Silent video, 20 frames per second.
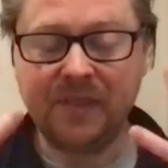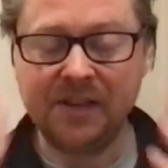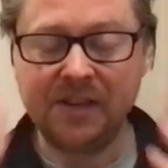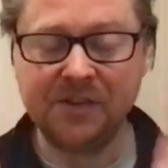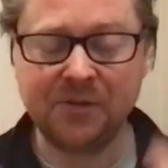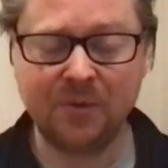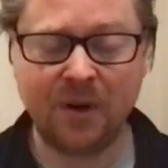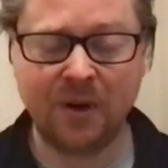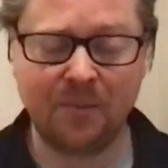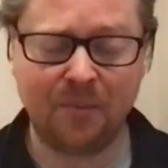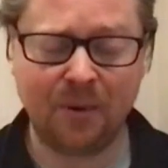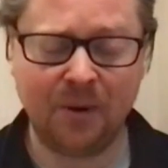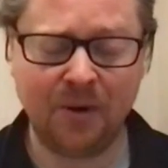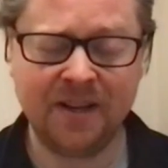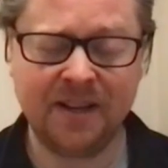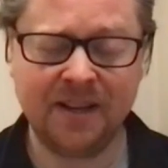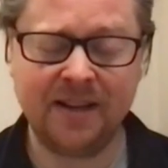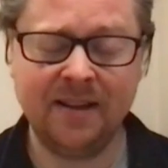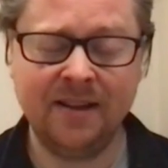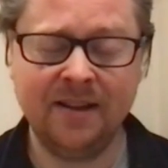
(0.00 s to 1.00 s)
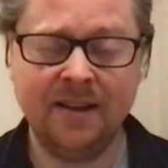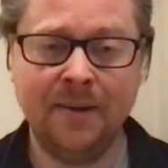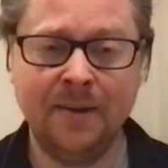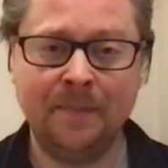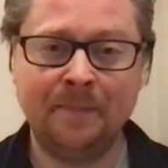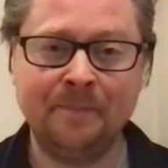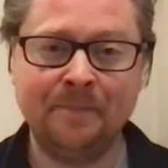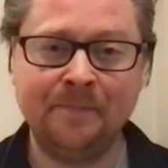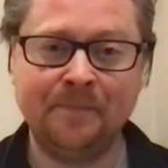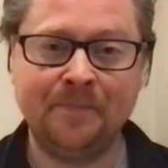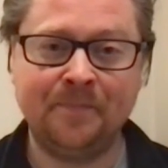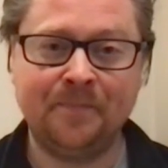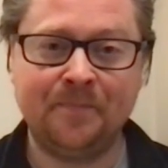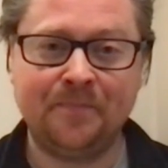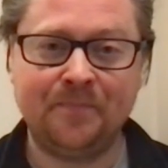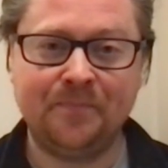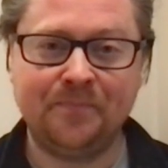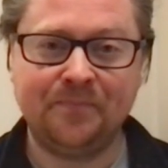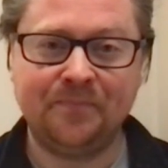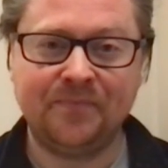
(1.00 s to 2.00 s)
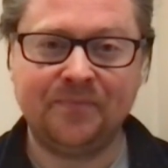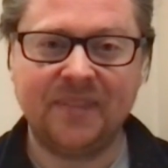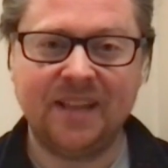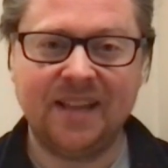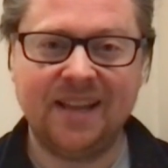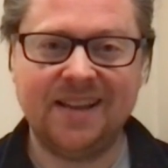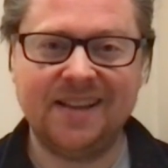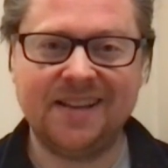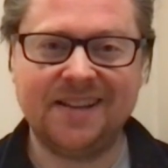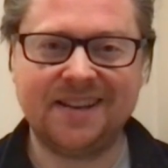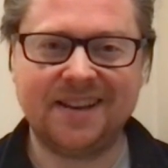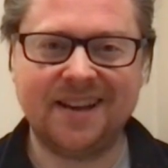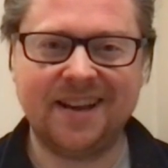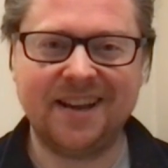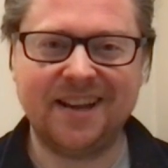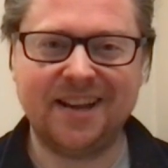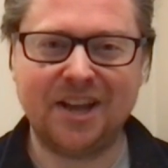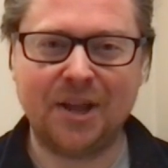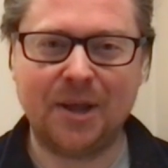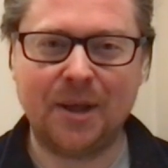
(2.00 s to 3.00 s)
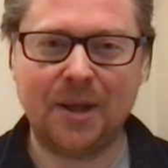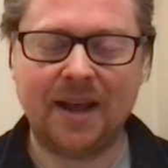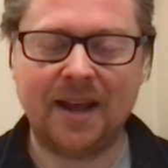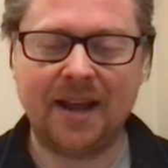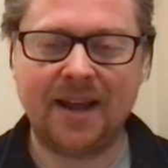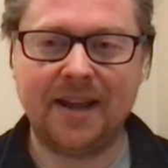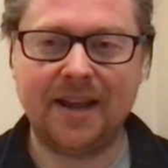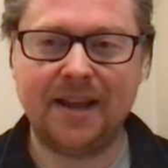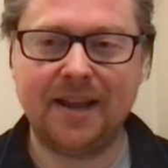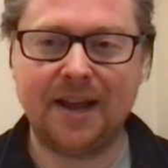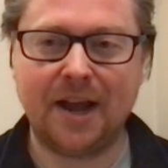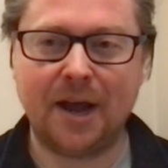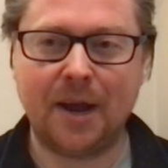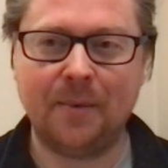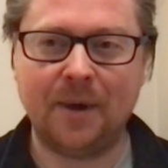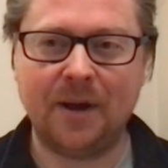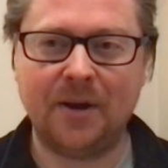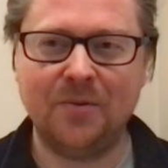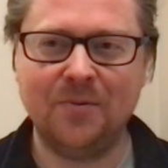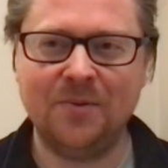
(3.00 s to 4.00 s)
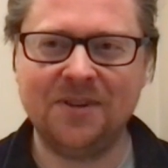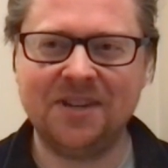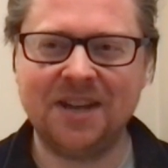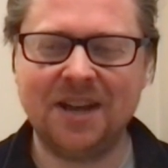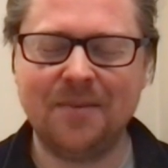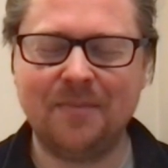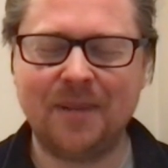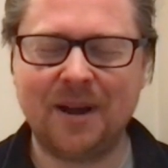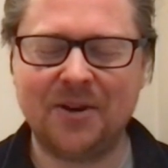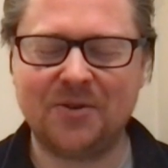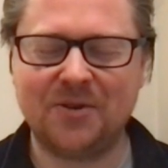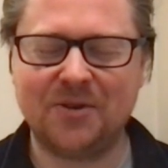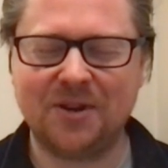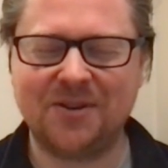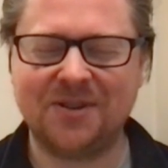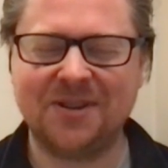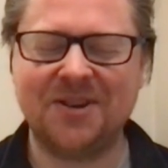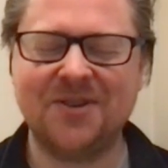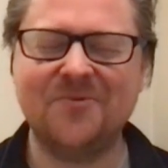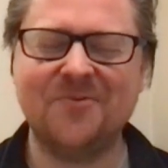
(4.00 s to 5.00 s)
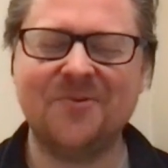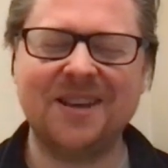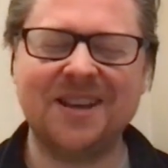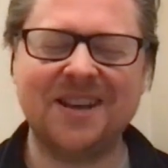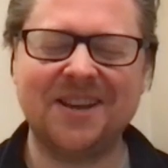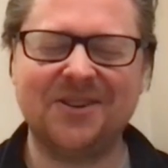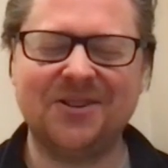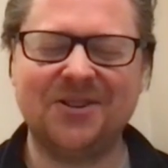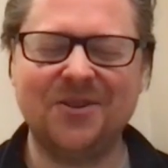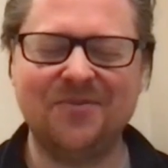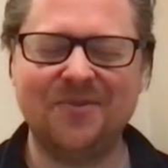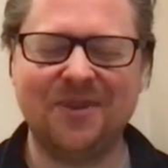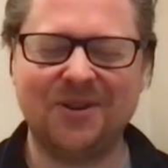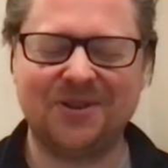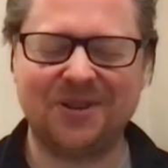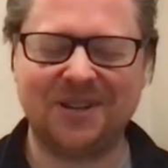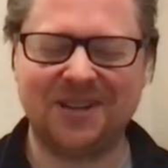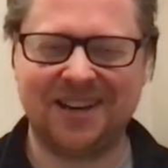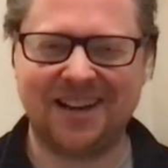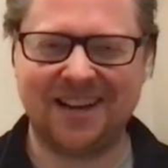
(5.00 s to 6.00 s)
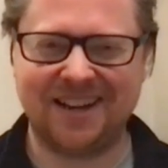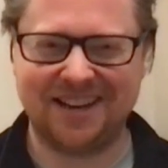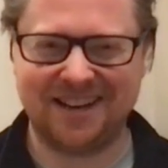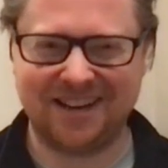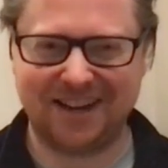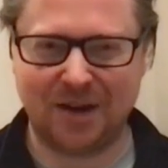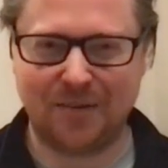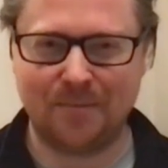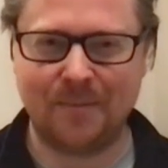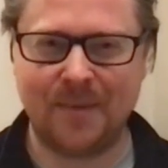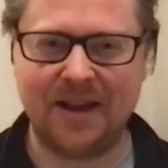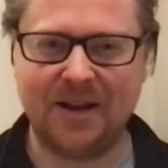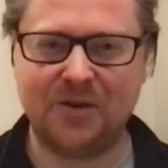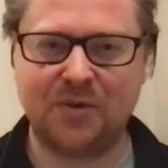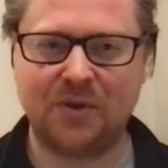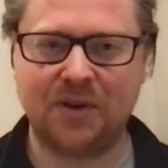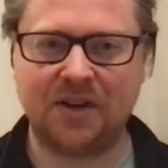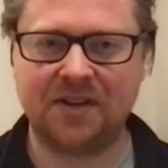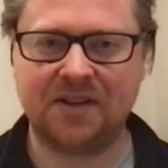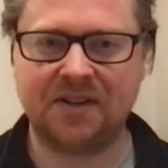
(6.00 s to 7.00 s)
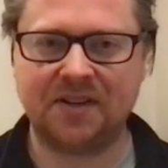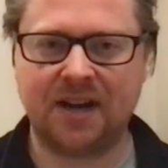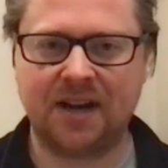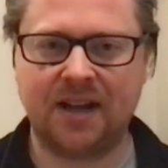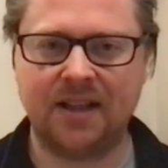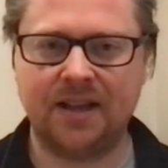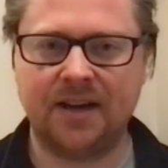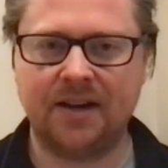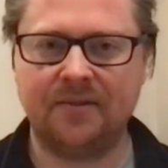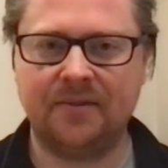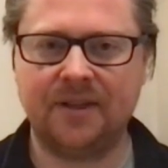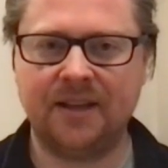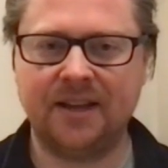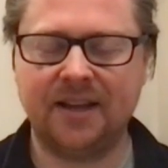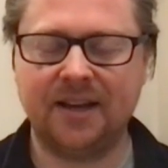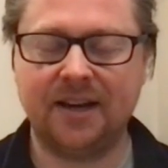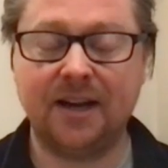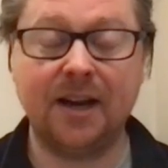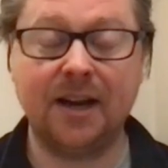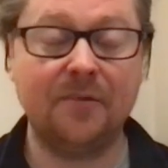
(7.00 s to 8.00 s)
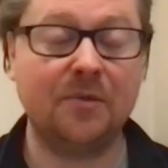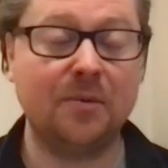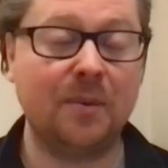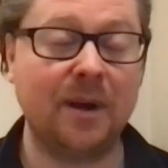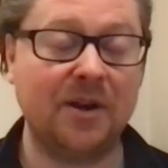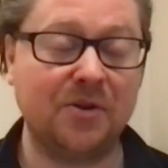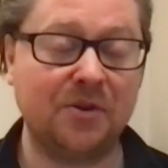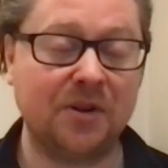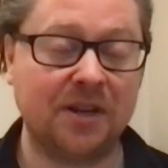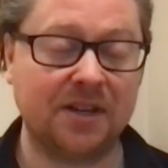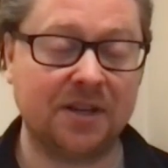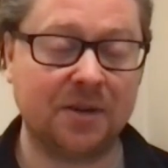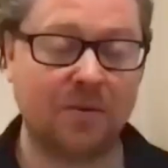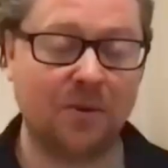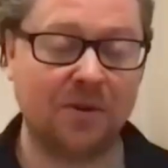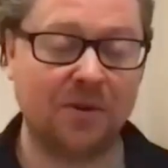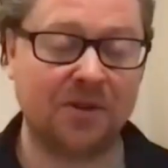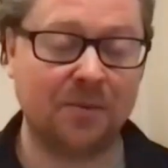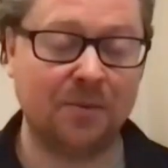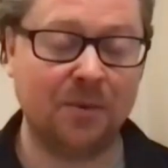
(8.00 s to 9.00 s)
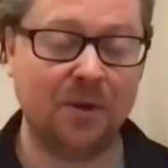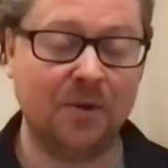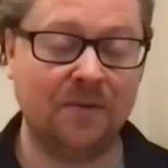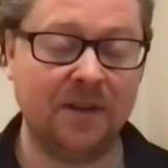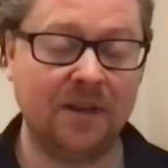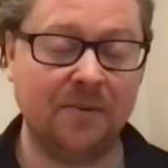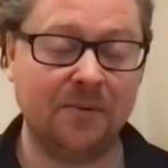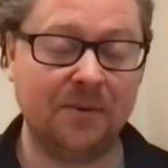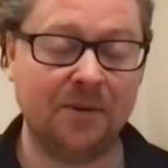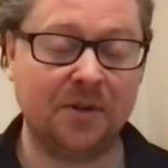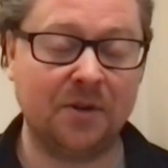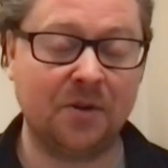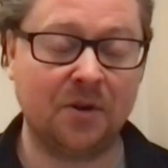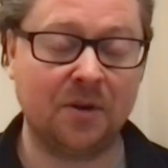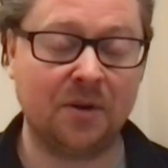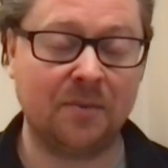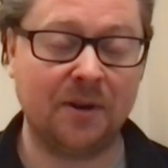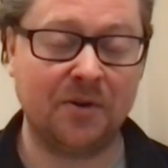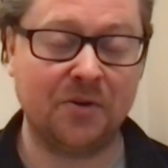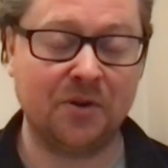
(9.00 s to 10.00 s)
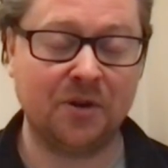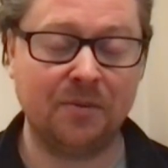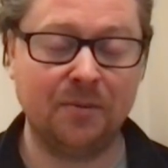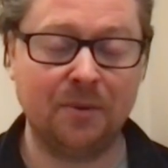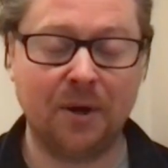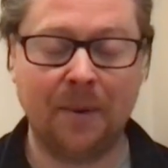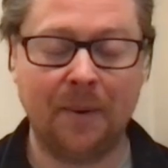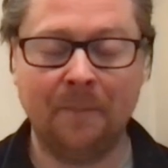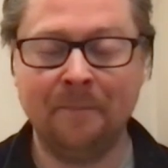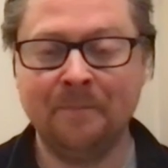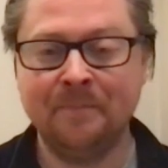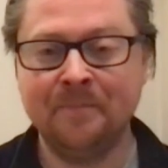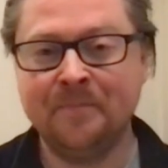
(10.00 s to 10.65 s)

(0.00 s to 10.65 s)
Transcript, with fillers: So our body is like a um, I don't want to say a battery because I don't want to get too much in like like Matrix style and everything. And I love the Matrix. It wasn't a movie; it was a documentary. But